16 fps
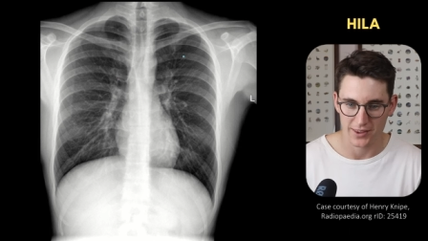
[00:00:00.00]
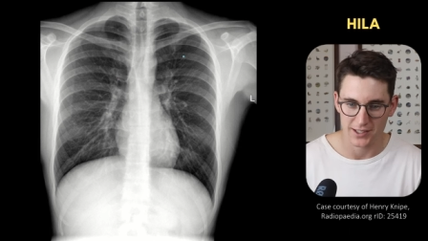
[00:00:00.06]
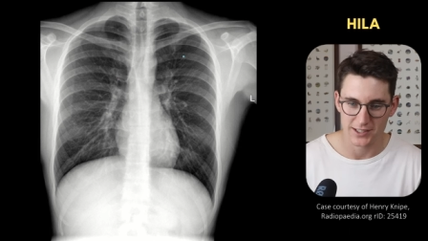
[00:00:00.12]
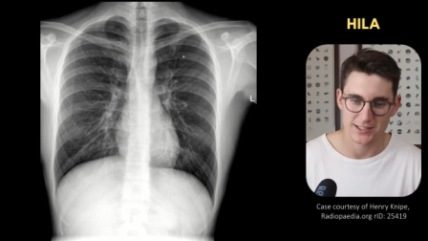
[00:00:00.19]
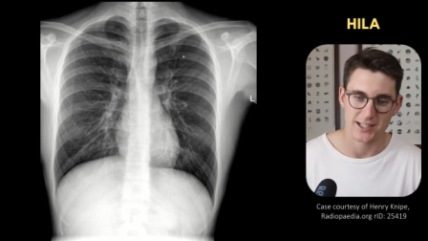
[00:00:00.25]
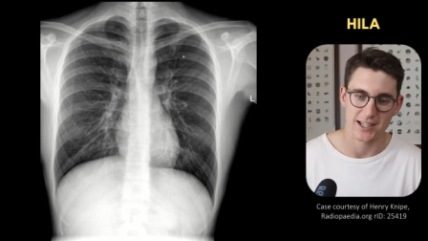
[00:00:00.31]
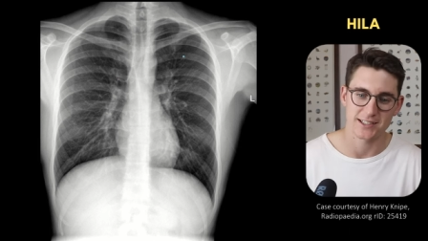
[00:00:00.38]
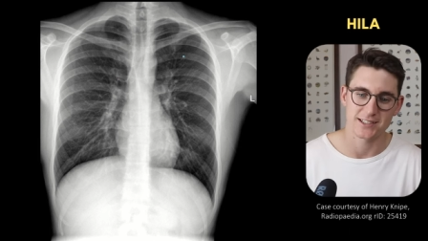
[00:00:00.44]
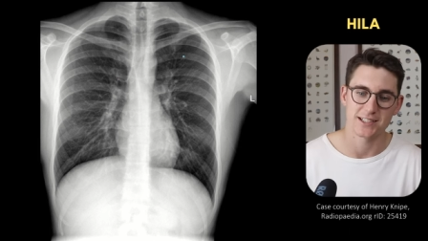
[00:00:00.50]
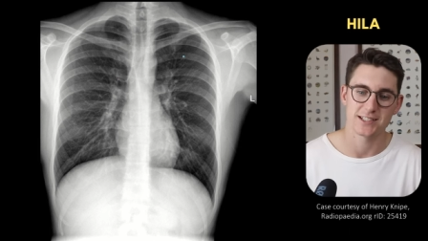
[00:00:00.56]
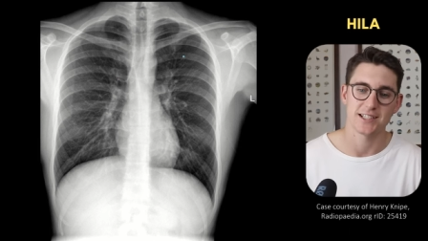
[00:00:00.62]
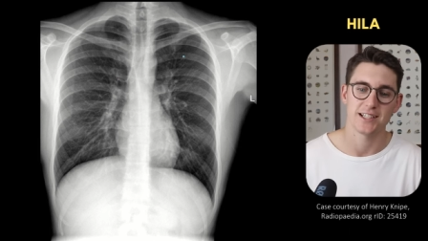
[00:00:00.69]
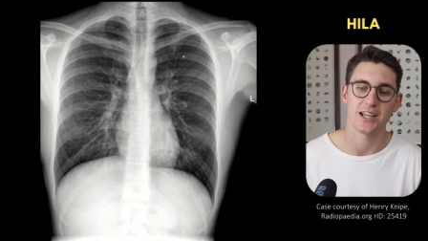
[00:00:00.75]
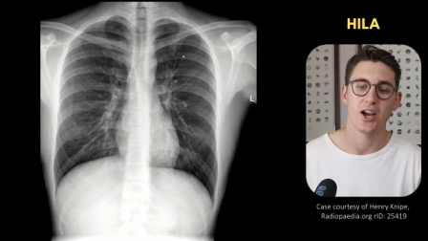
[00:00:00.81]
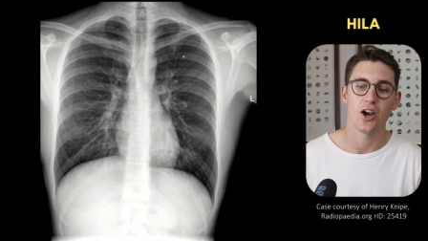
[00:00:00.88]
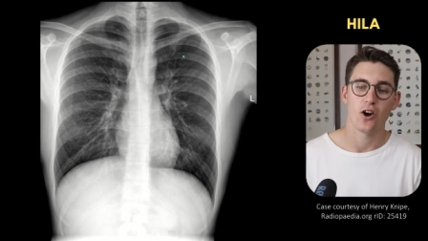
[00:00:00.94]
this
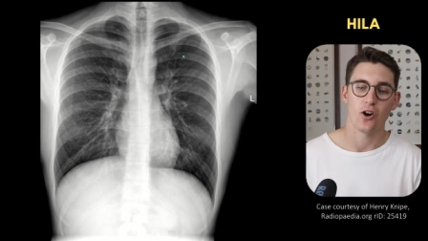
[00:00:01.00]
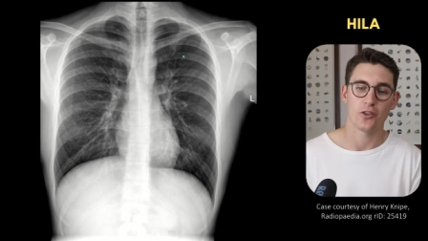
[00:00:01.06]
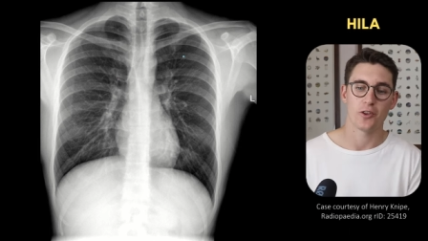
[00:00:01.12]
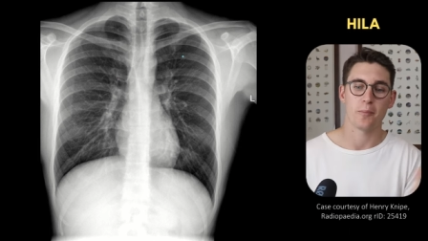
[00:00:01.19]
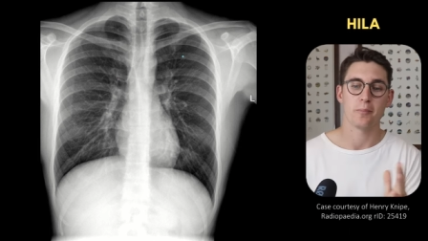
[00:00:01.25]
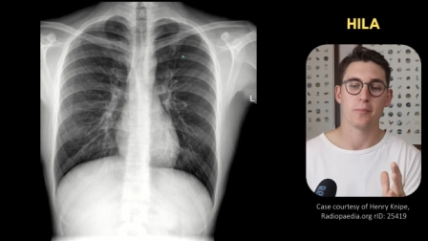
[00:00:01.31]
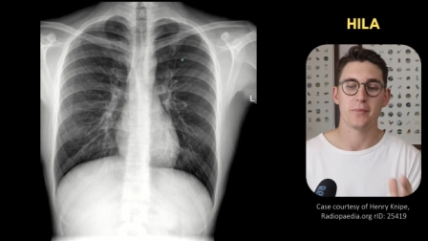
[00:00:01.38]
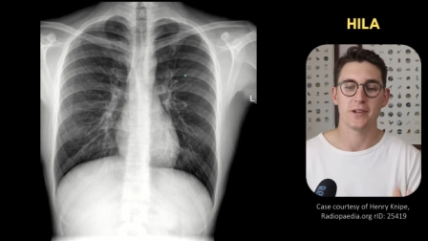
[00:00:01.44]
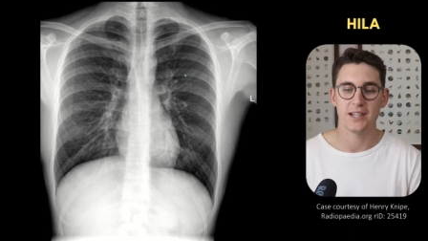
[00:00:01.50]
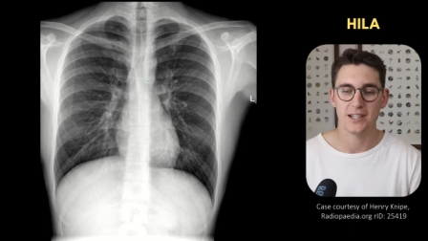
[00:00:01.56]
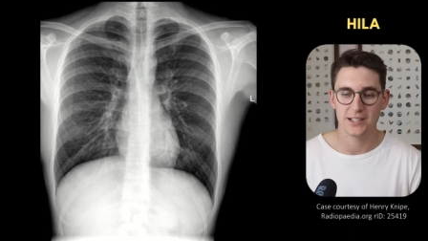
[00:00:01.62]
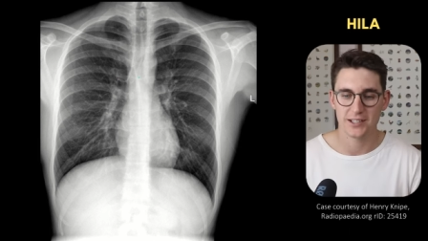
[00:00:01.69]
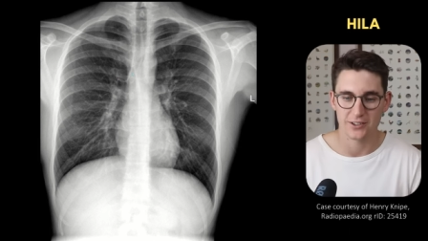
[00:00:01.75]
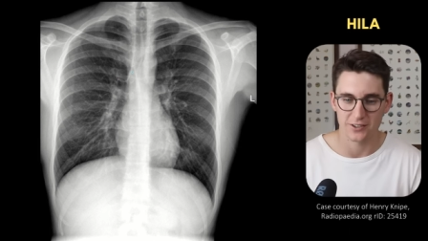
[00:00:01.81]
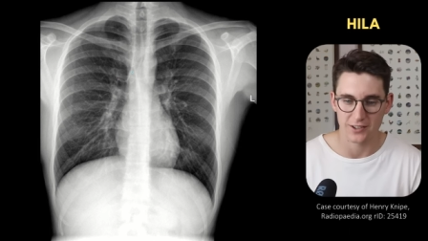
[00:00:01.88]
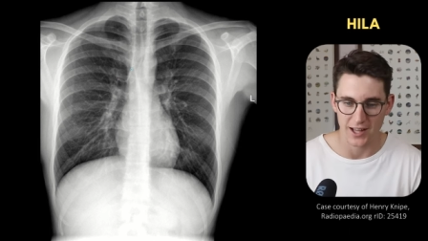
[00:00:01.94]
density on the
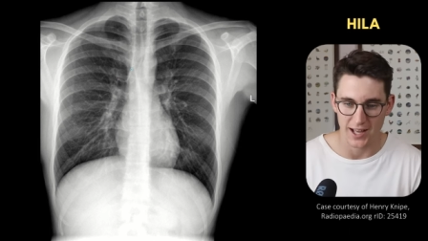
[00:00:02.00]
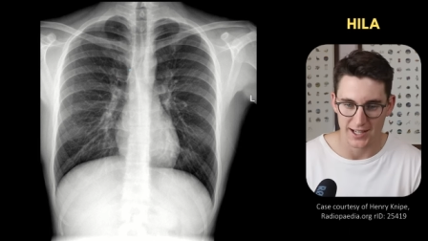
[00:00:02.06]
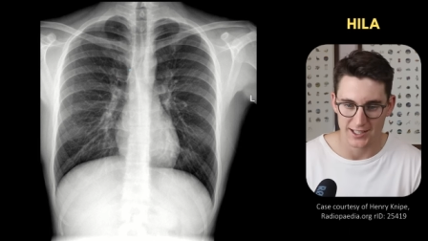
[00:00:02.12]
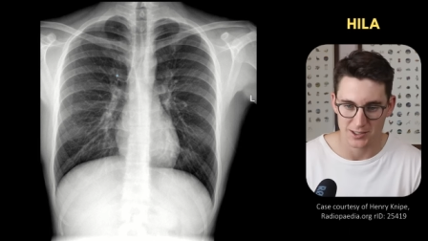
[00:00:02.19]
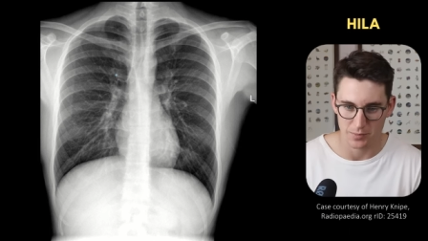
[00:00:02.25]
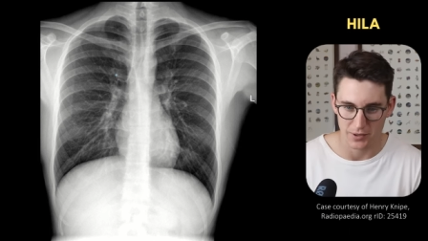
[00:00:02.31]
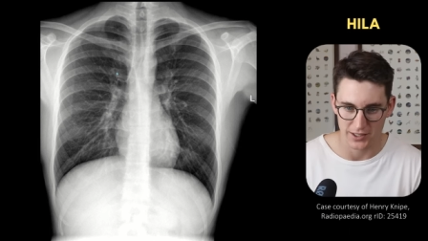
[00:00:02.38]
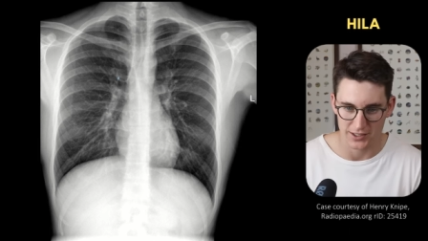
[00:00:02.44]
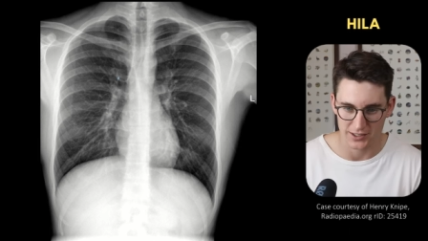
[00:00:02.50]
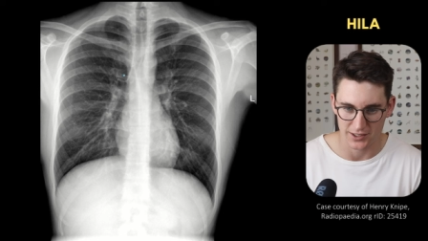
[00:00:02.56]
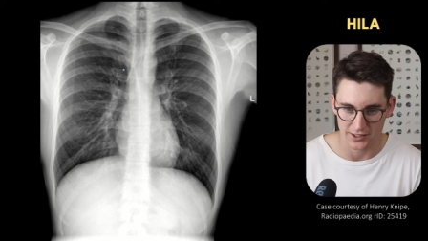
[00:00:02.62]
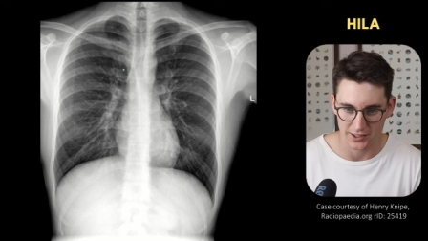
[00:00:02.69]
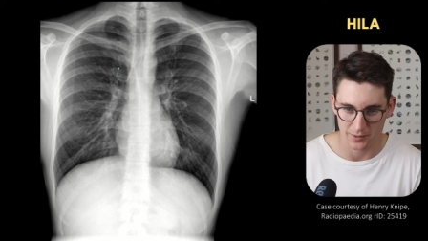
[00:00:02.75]
medial aspect here,